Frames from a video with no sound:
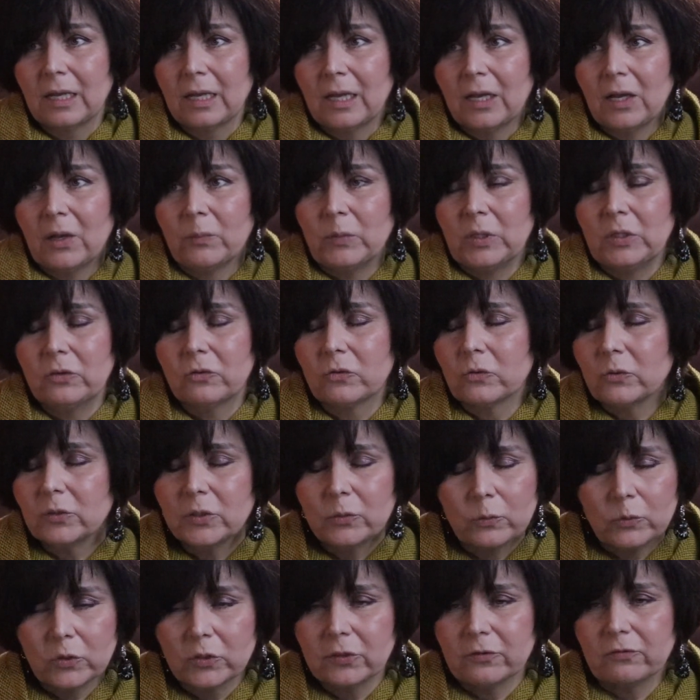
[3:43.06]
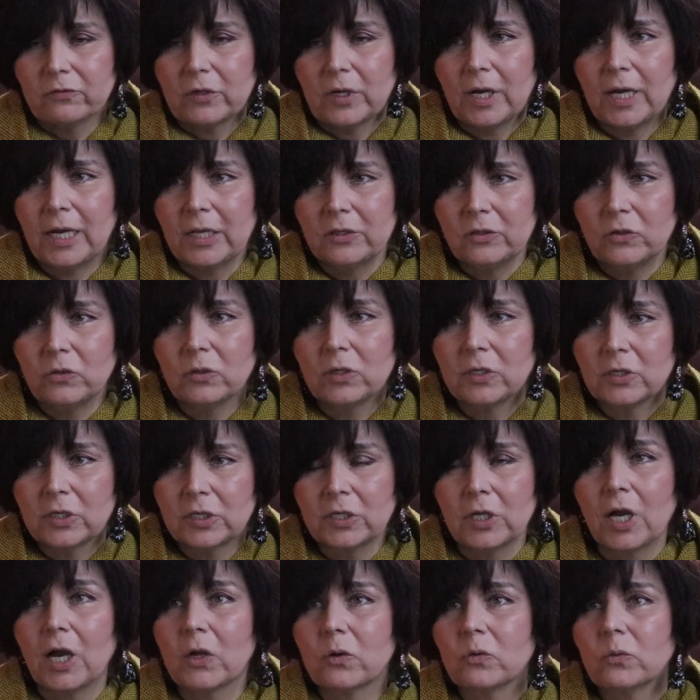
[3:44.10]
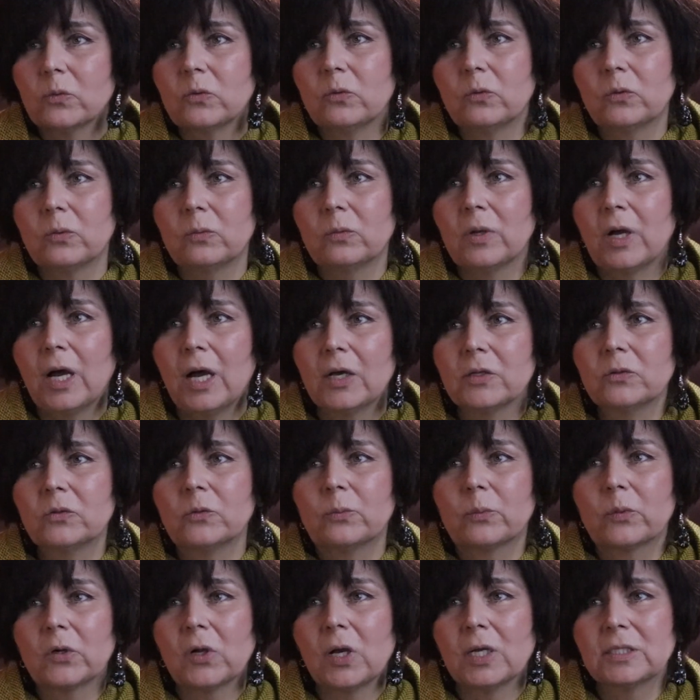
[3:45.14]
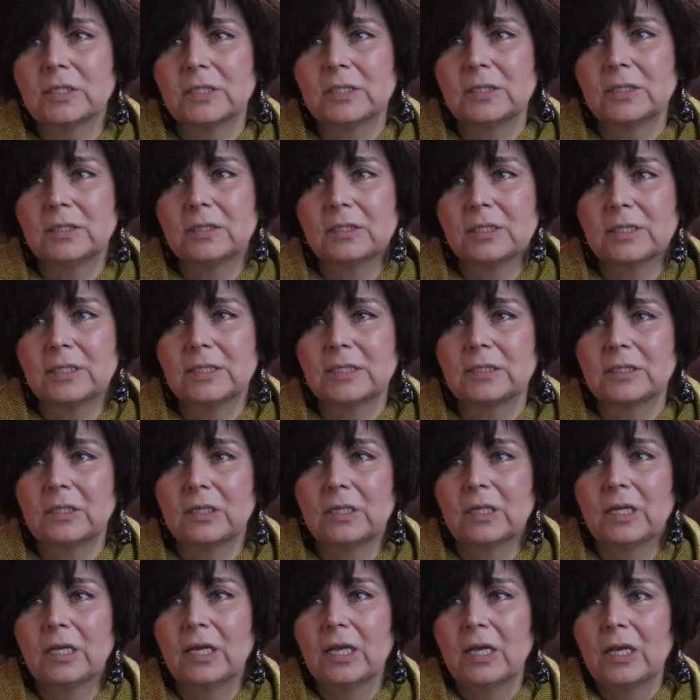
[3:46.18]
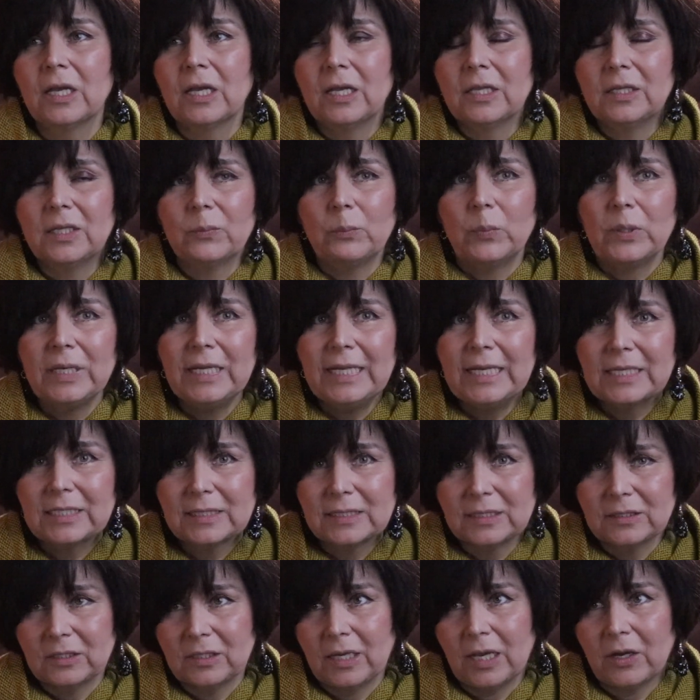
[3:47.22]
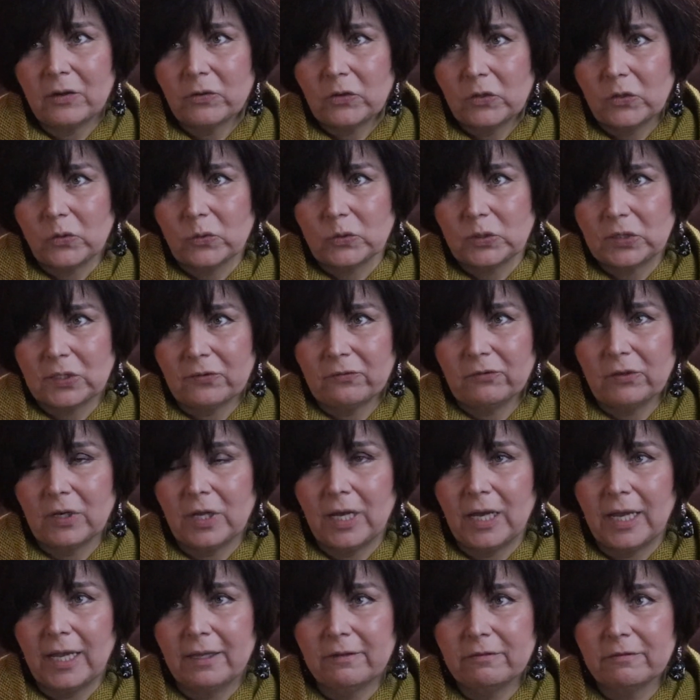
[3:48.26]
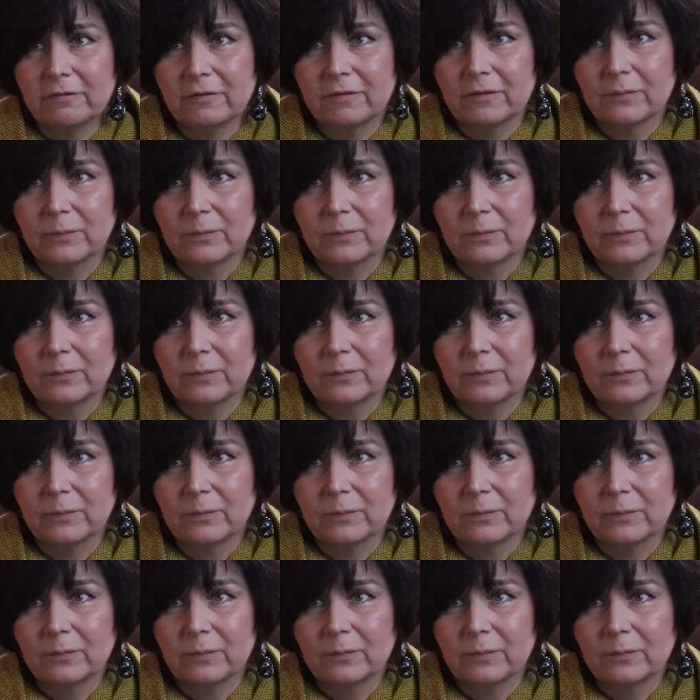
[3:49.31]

I mean, through the Word of God, you learn how to process the bleak scenarios of life.